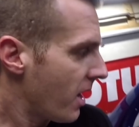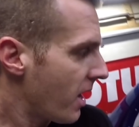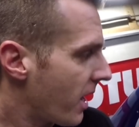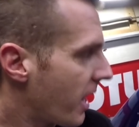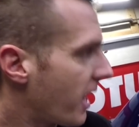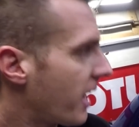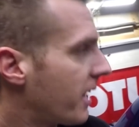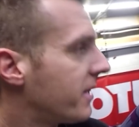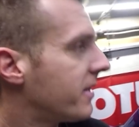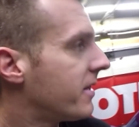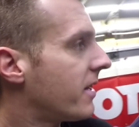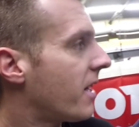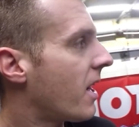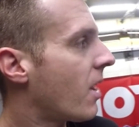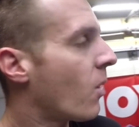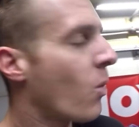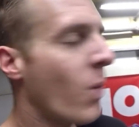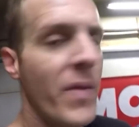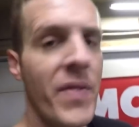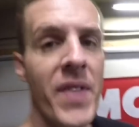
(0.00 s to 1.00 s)
And
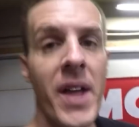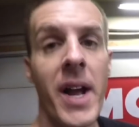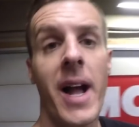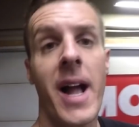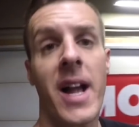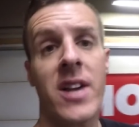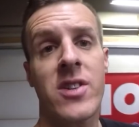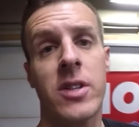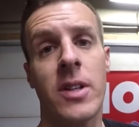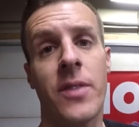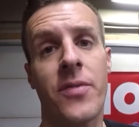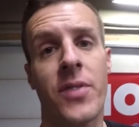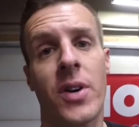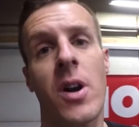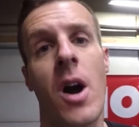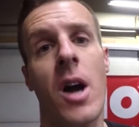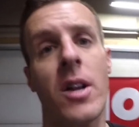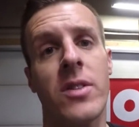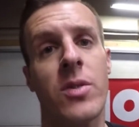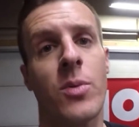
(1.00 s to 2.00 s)
one thing I actually
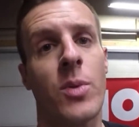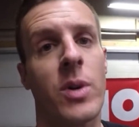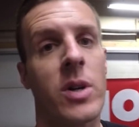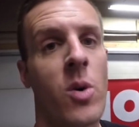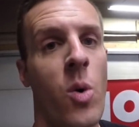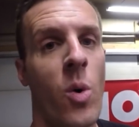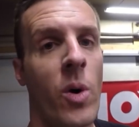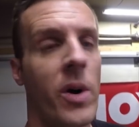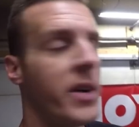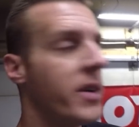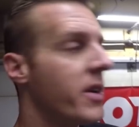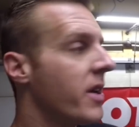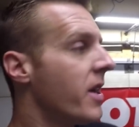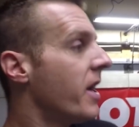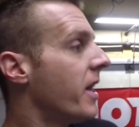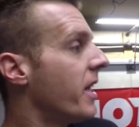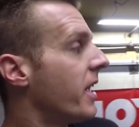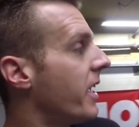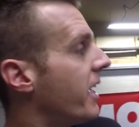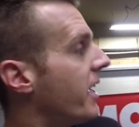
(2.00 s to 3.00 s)
forgot to record
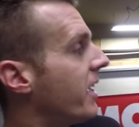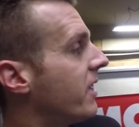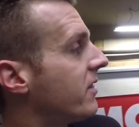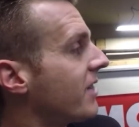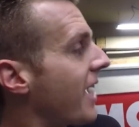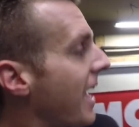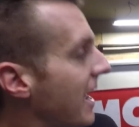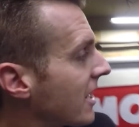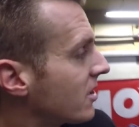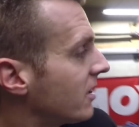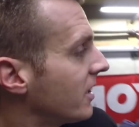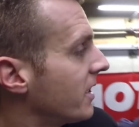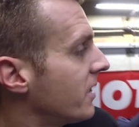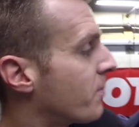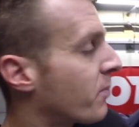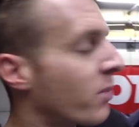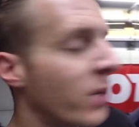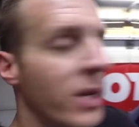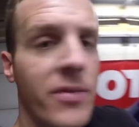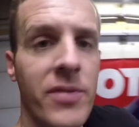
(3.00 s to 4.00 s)
is I actually
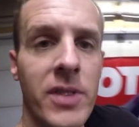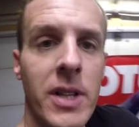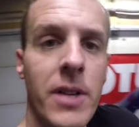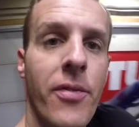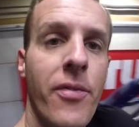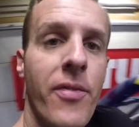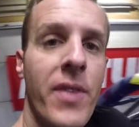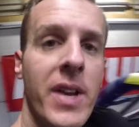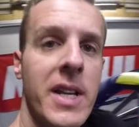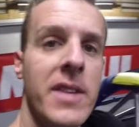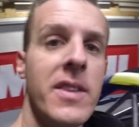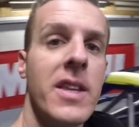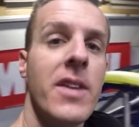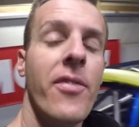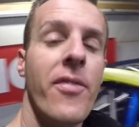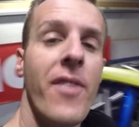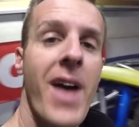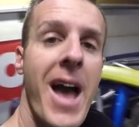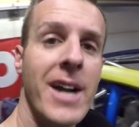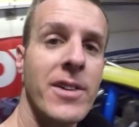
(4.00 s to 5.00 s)
briefly fitted the
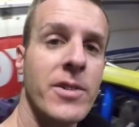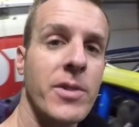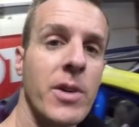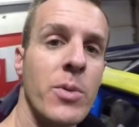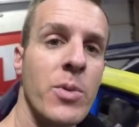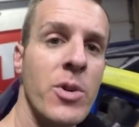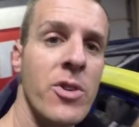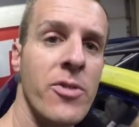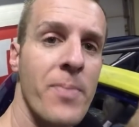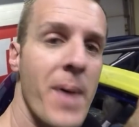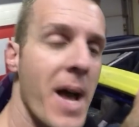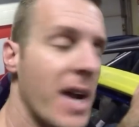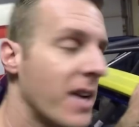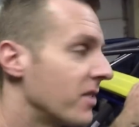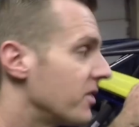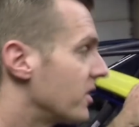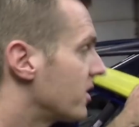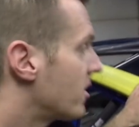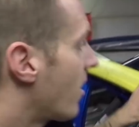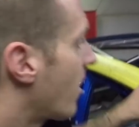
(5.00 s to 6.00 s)
factory roof back
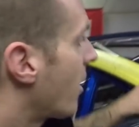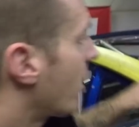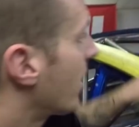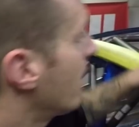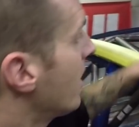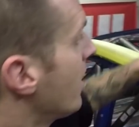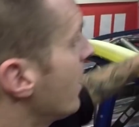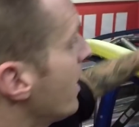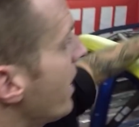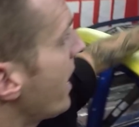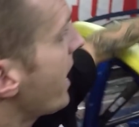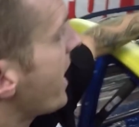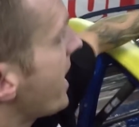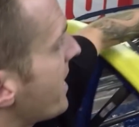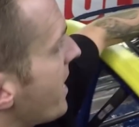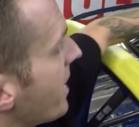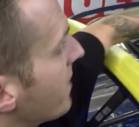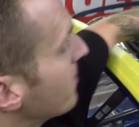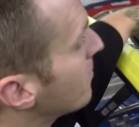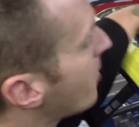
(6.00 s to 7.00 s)
on the car,
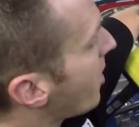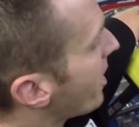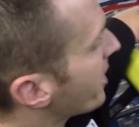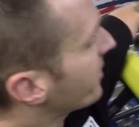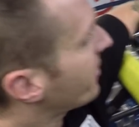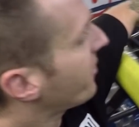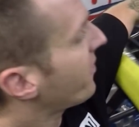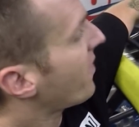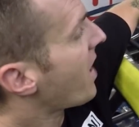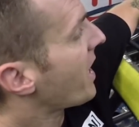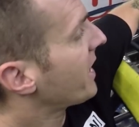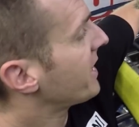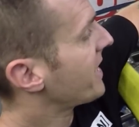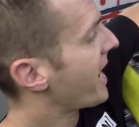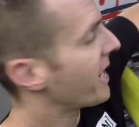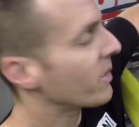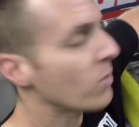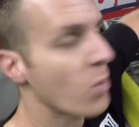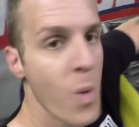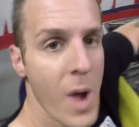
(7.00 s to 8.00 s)
and I modified
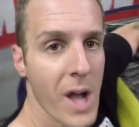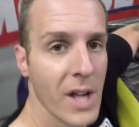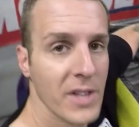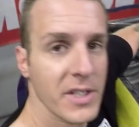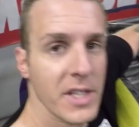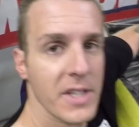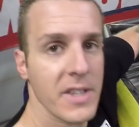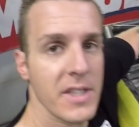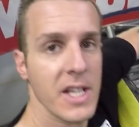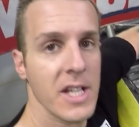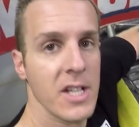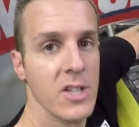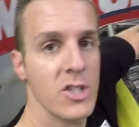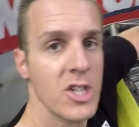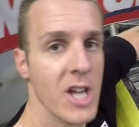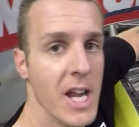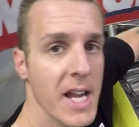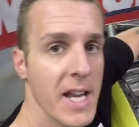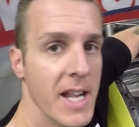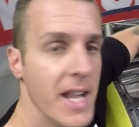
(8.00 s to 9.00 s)
and welded the
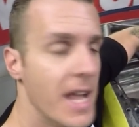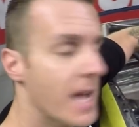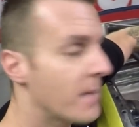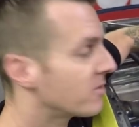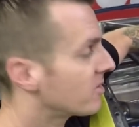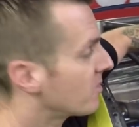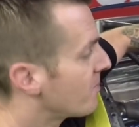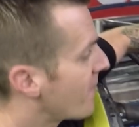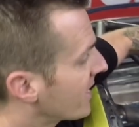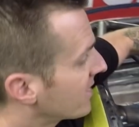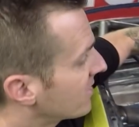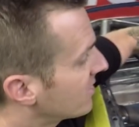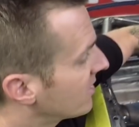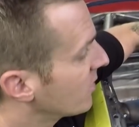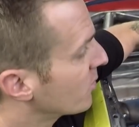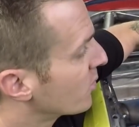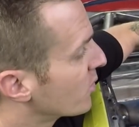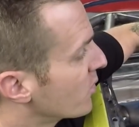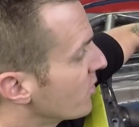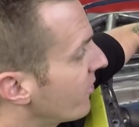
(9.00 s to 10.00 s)
JDM Spec C
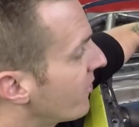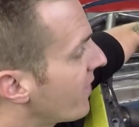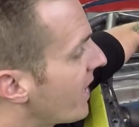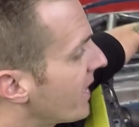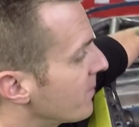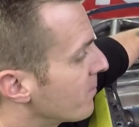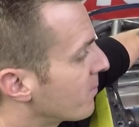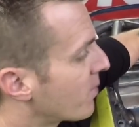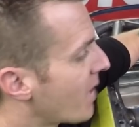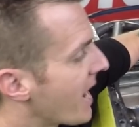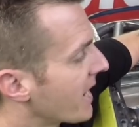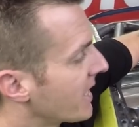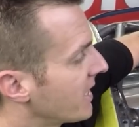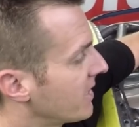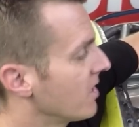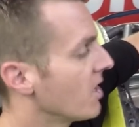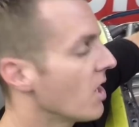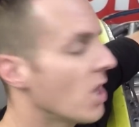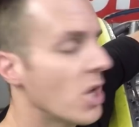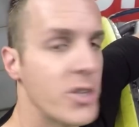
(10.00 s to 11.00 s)
roof vent bracket
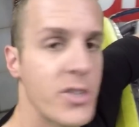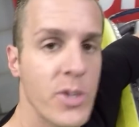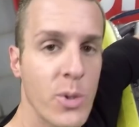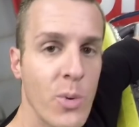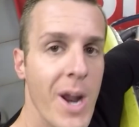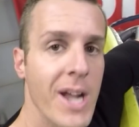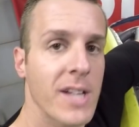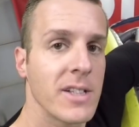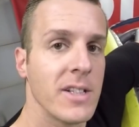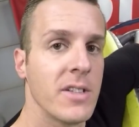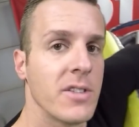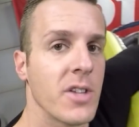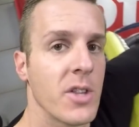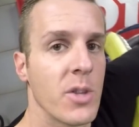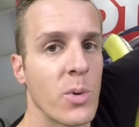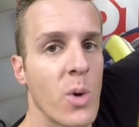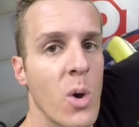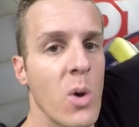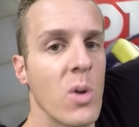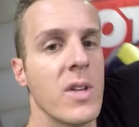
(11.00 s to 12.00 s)
directly to the
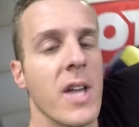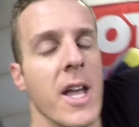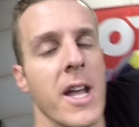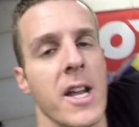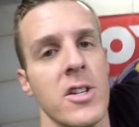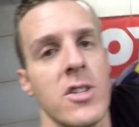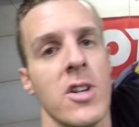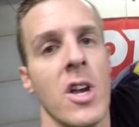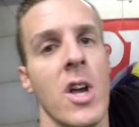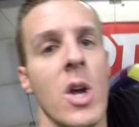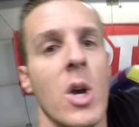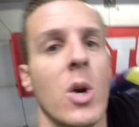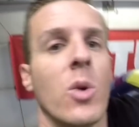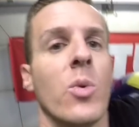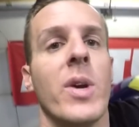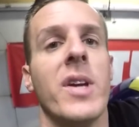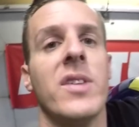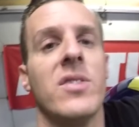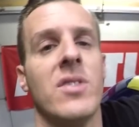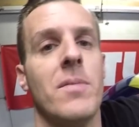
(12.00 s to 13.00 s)
roll cage.
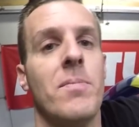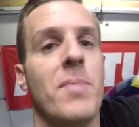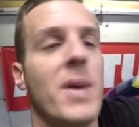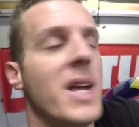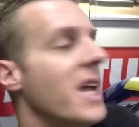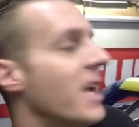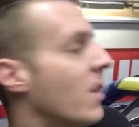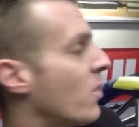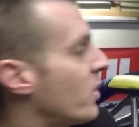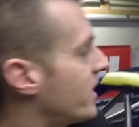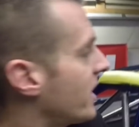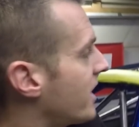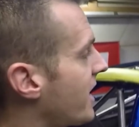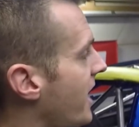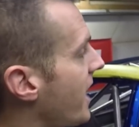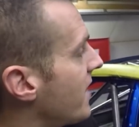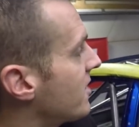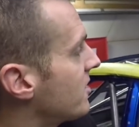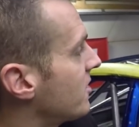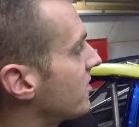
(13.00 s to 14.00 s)
Reason being, with the
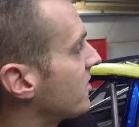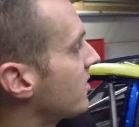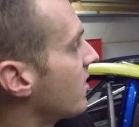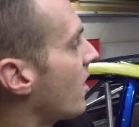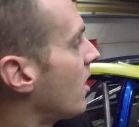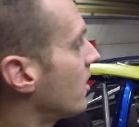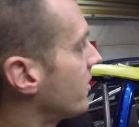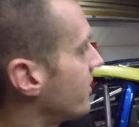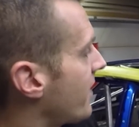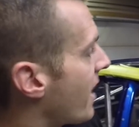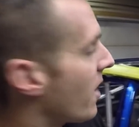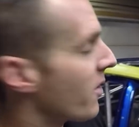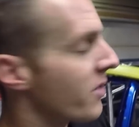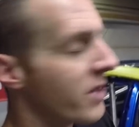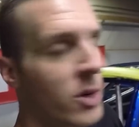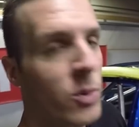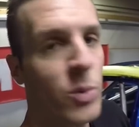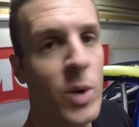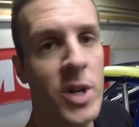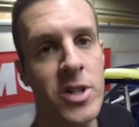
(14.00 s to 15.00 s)
cage installed now,
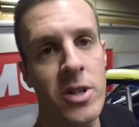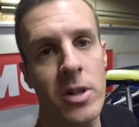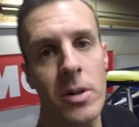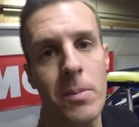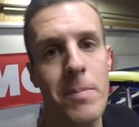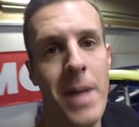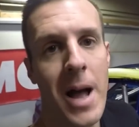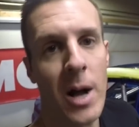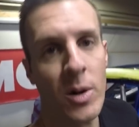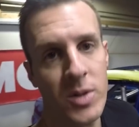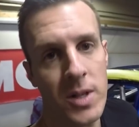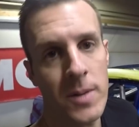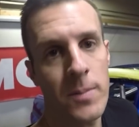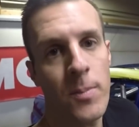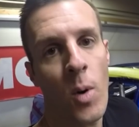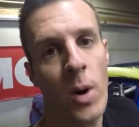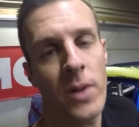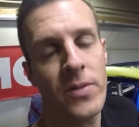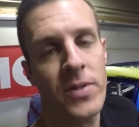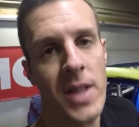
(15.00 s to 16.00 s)
the original mounting
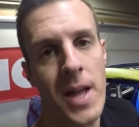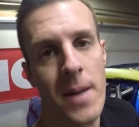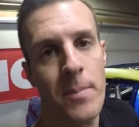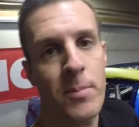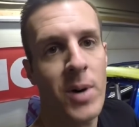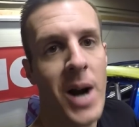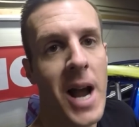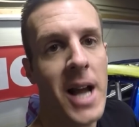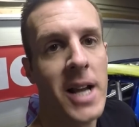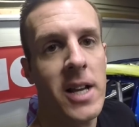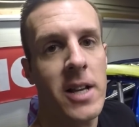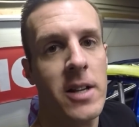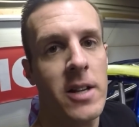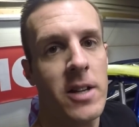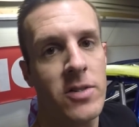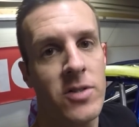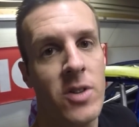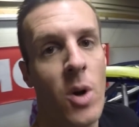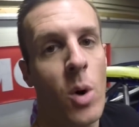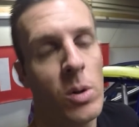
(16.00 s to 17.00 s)
point for that bracket
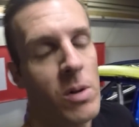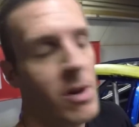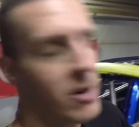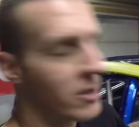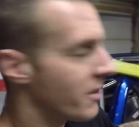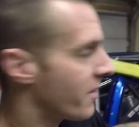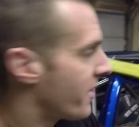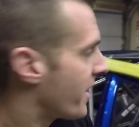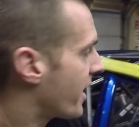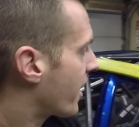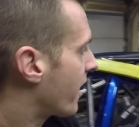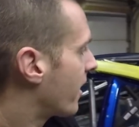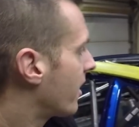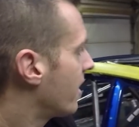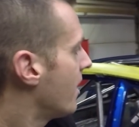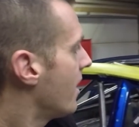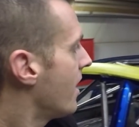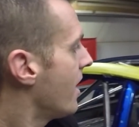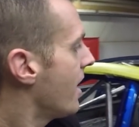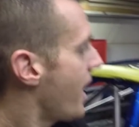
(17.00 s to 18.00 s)
is no longer
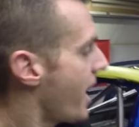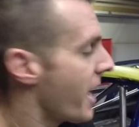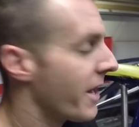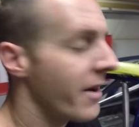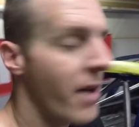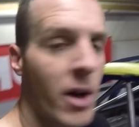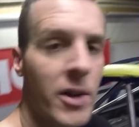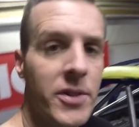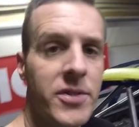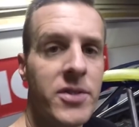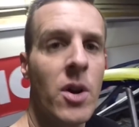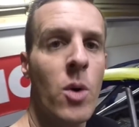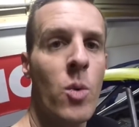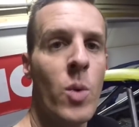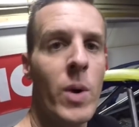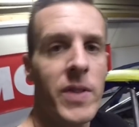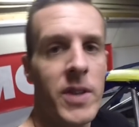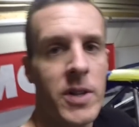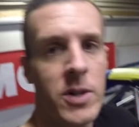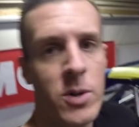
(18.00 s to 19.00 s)
there. And also,
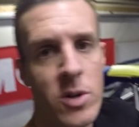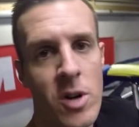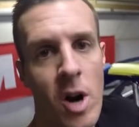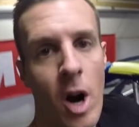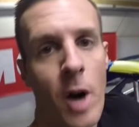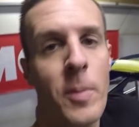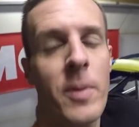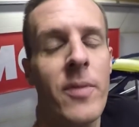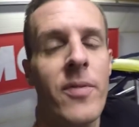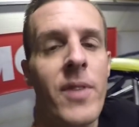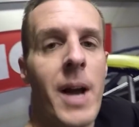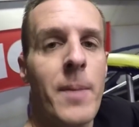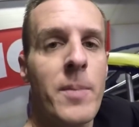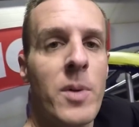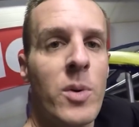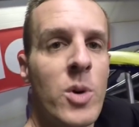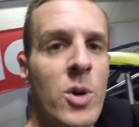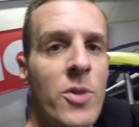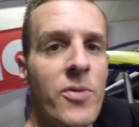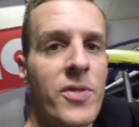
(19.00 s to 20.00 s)
when the new carbon fiber
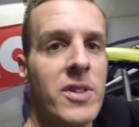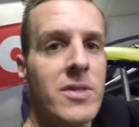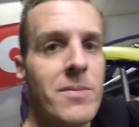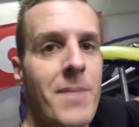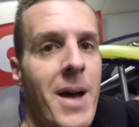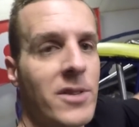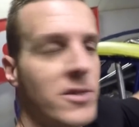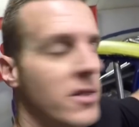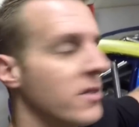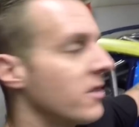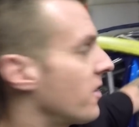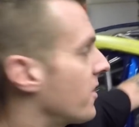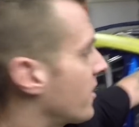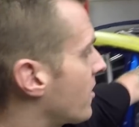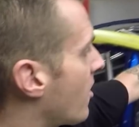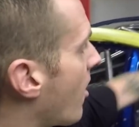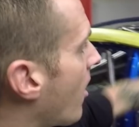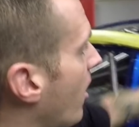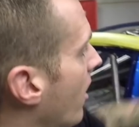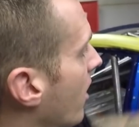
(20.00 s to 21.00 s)
roof is mounted to the
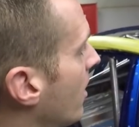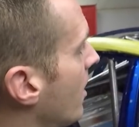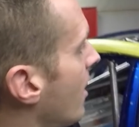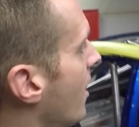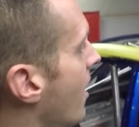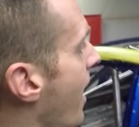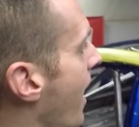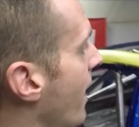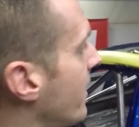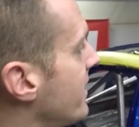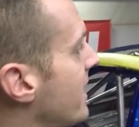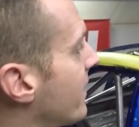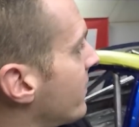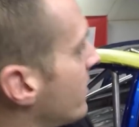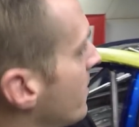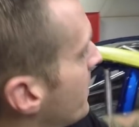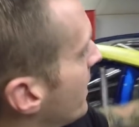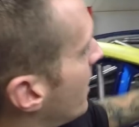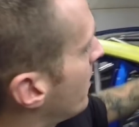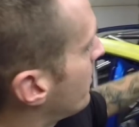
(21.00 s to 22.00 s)
car, I'd
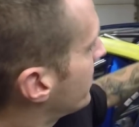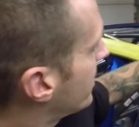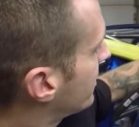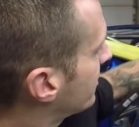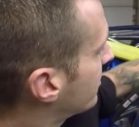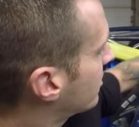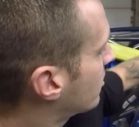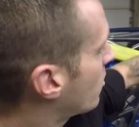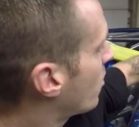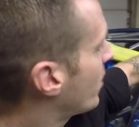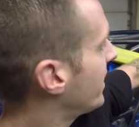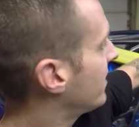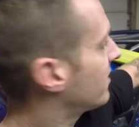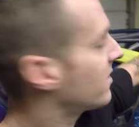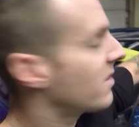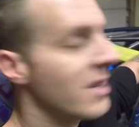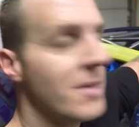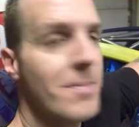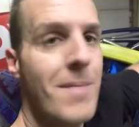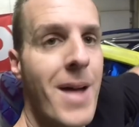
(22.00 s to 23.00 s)
never be able to squeeze
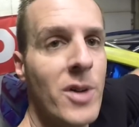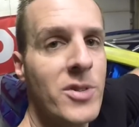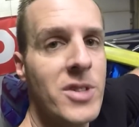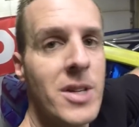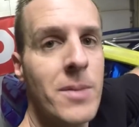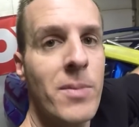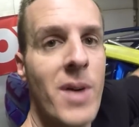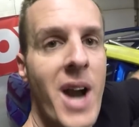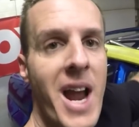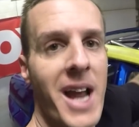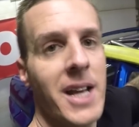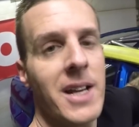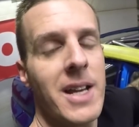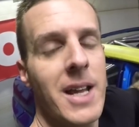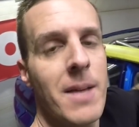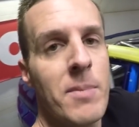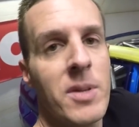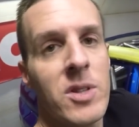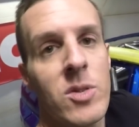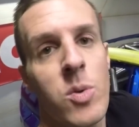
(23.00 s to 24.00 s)
the mounting bracket
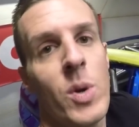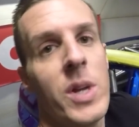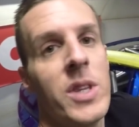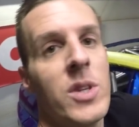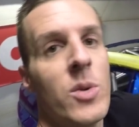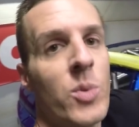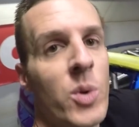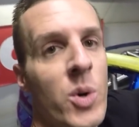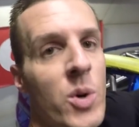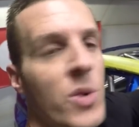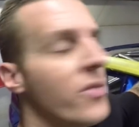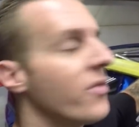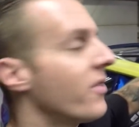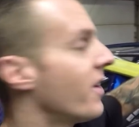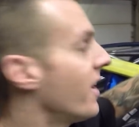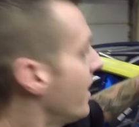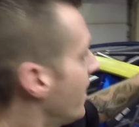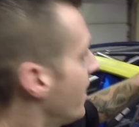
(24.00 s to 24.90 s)
in between the roof